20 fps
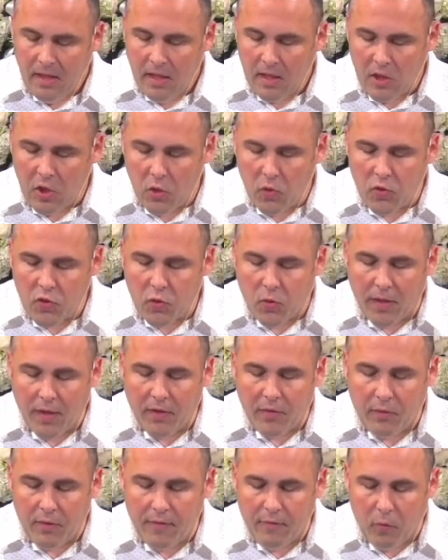Luke
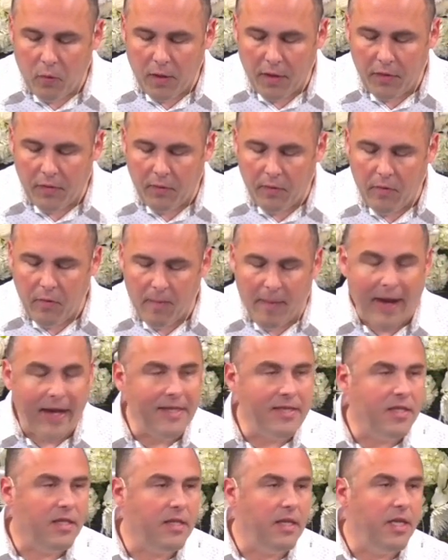23 43
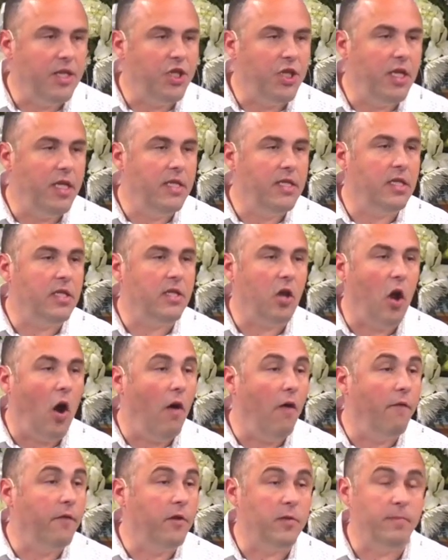reminds us that Jesus
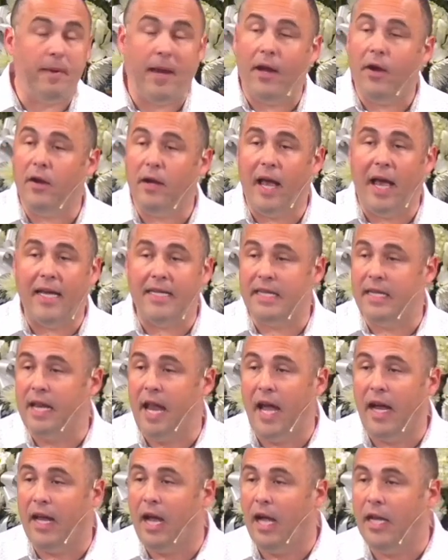offers paradise and
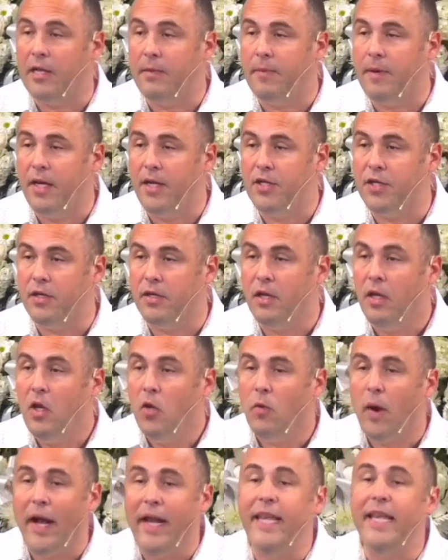not condemnation, right?